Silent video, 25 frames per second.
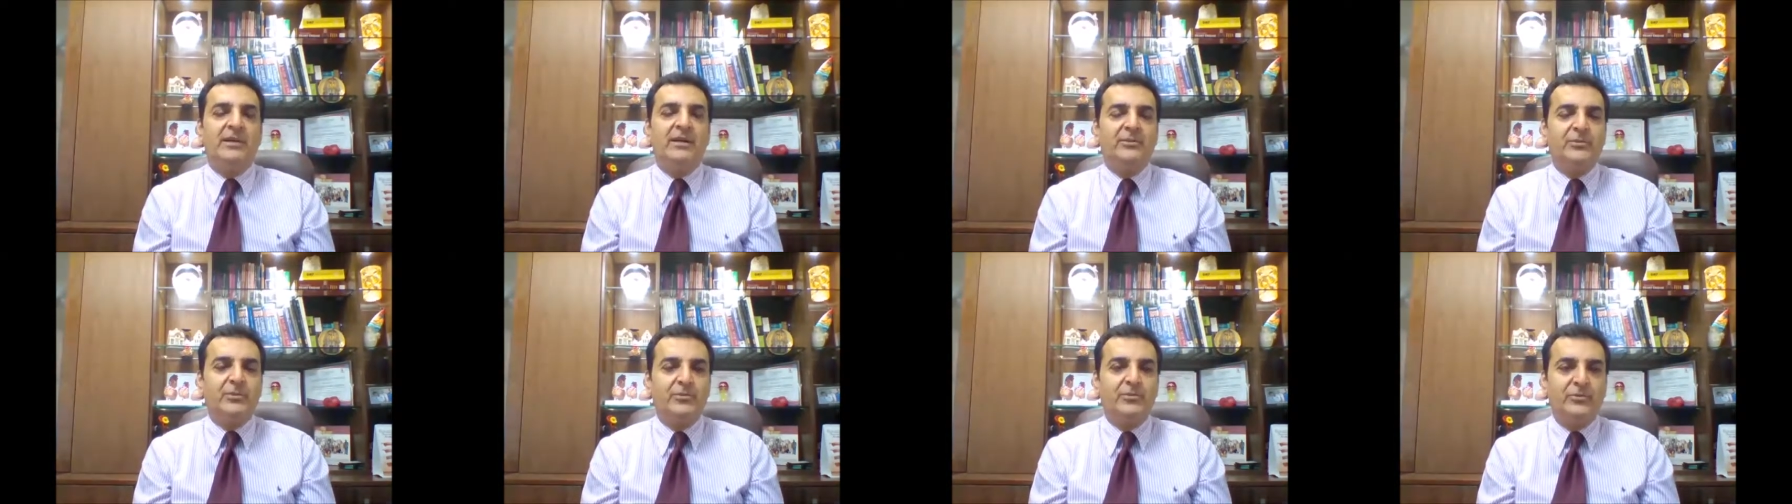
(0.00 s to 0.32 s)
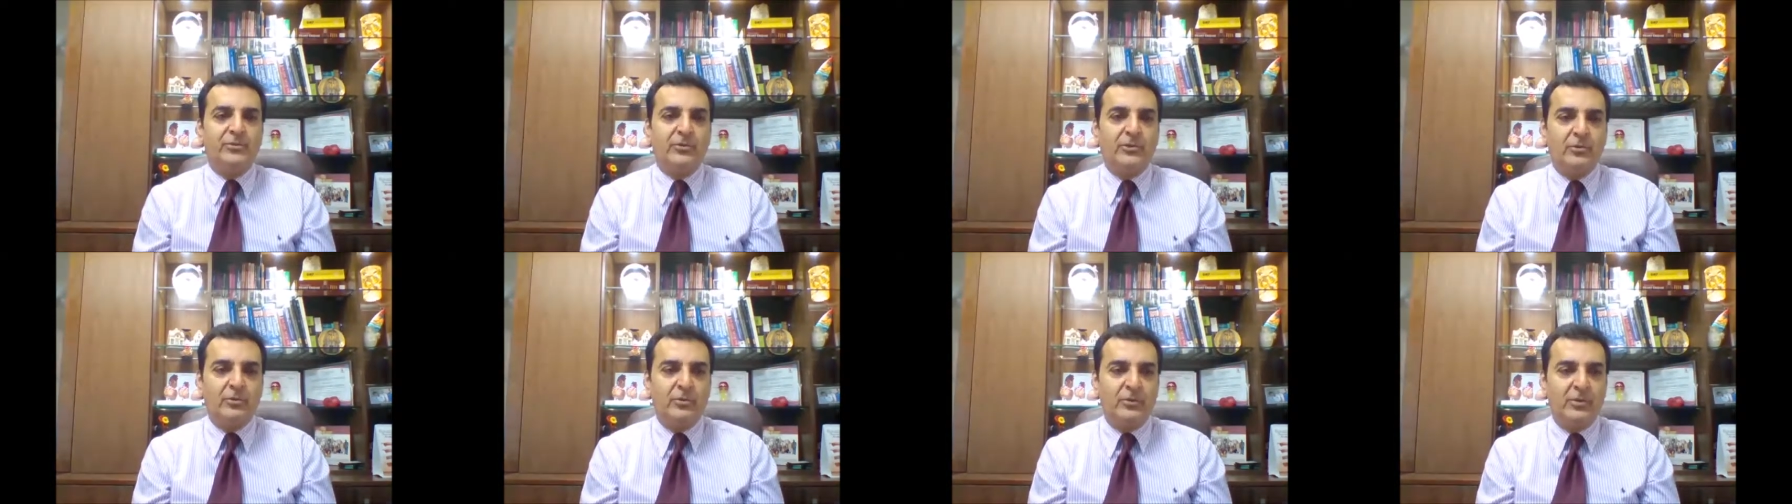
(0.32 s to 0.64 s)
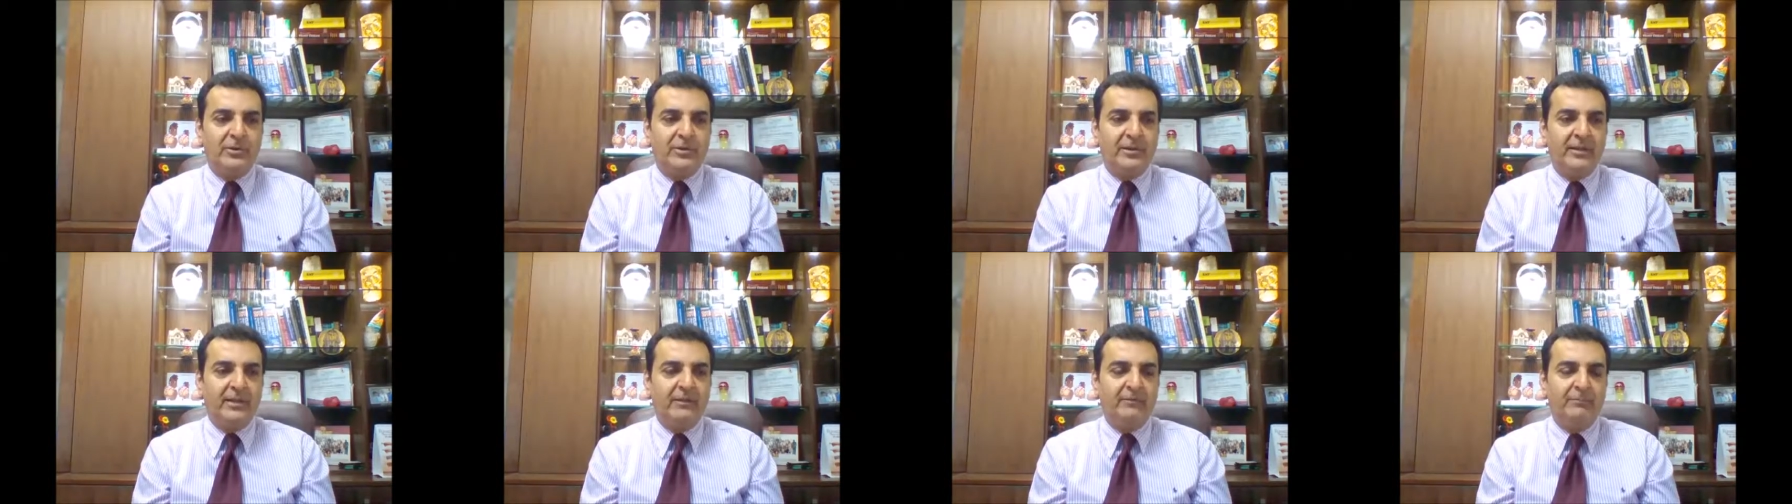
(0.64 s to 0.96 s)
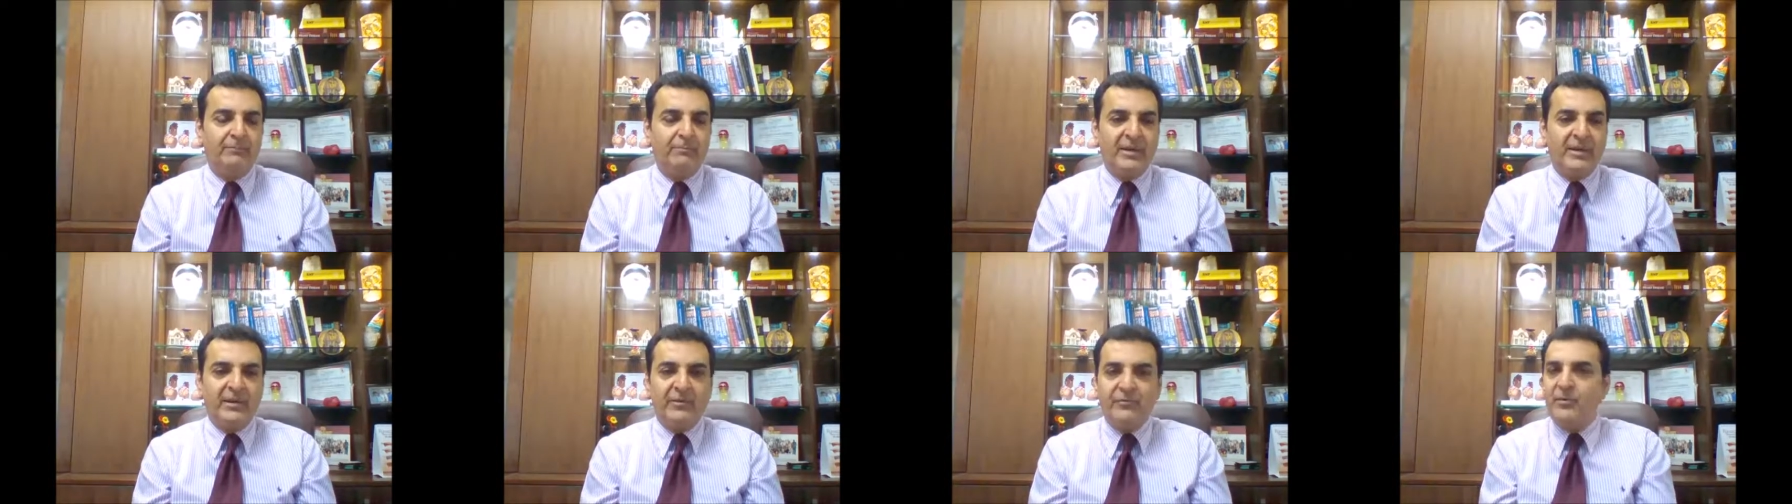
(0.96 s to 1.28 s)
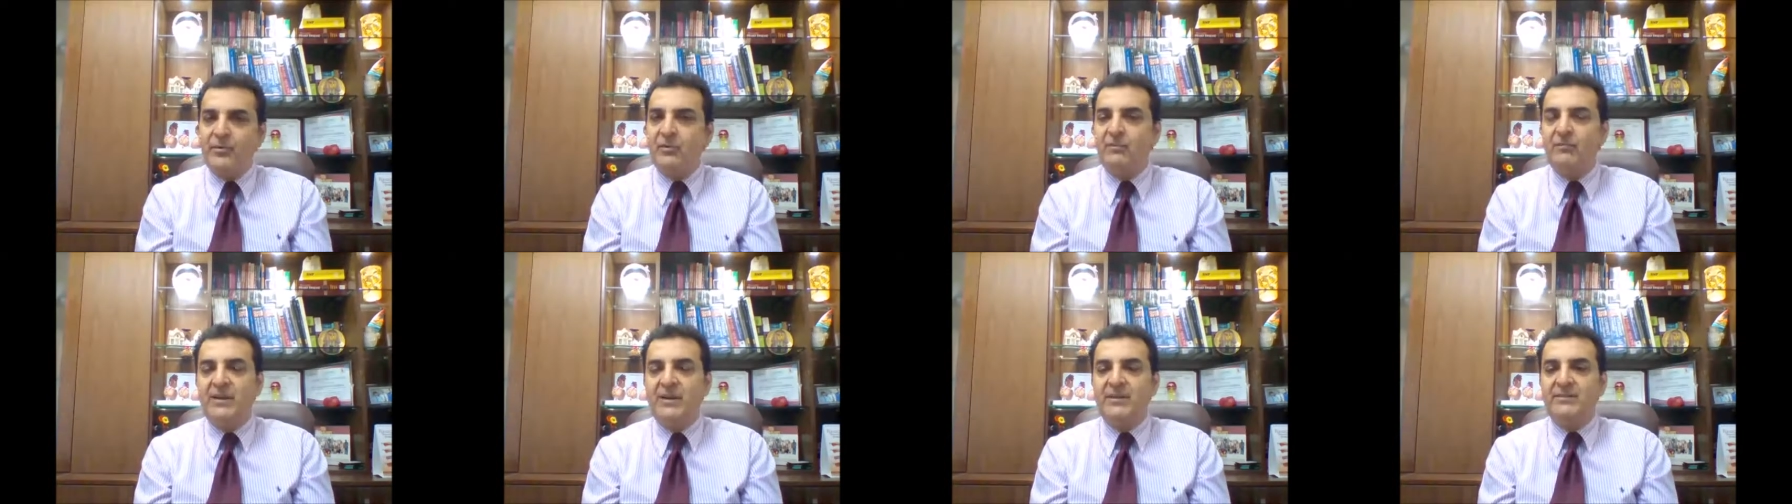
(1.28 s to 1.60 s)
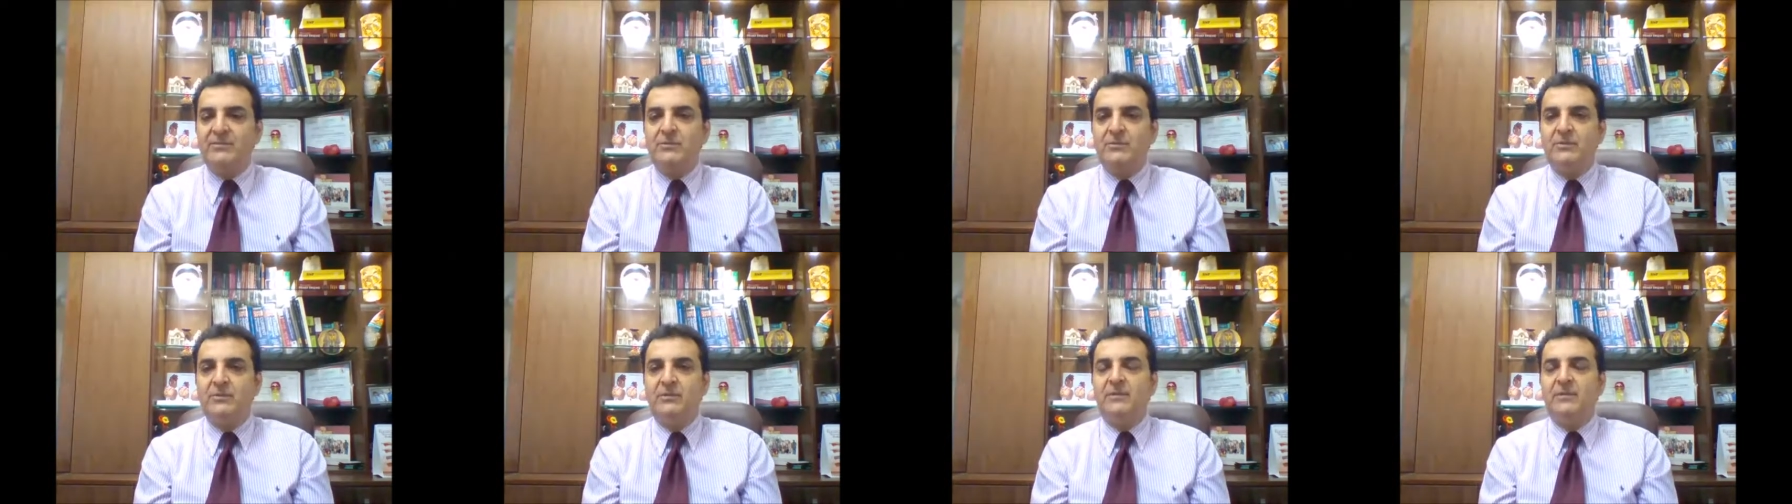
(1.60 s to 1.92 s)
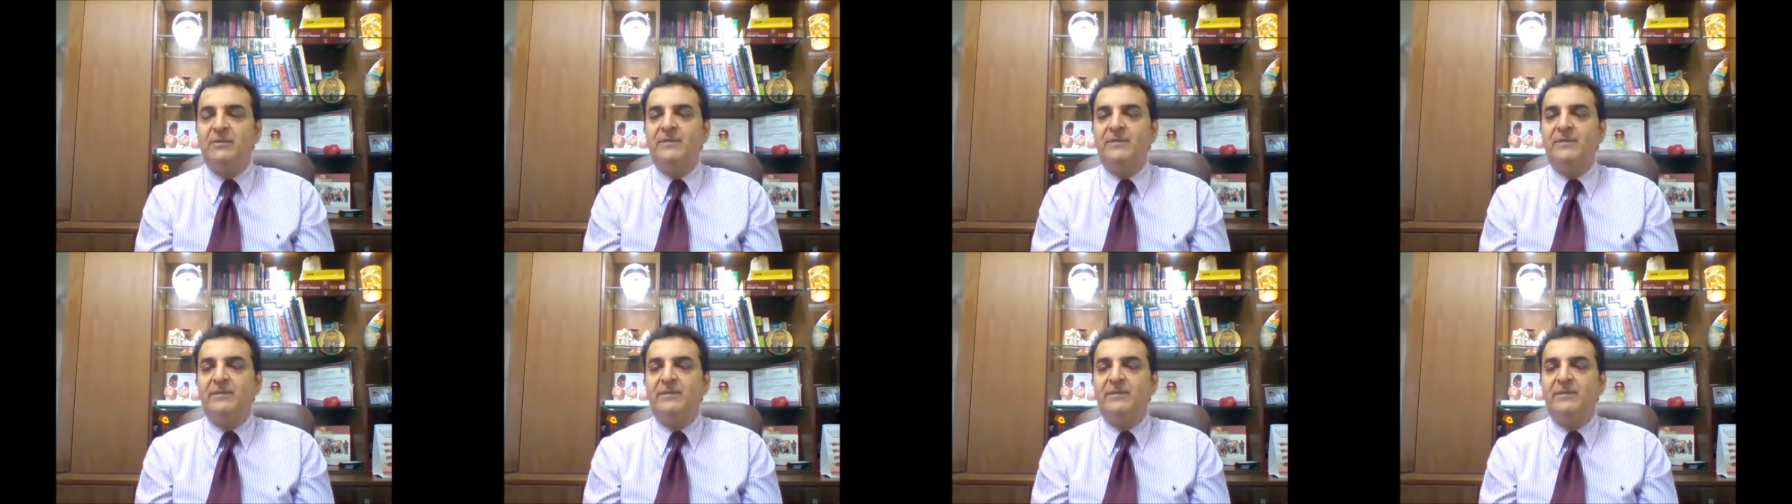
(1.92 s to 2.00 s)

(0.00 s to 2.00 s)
atherosclerotic peripheral vascular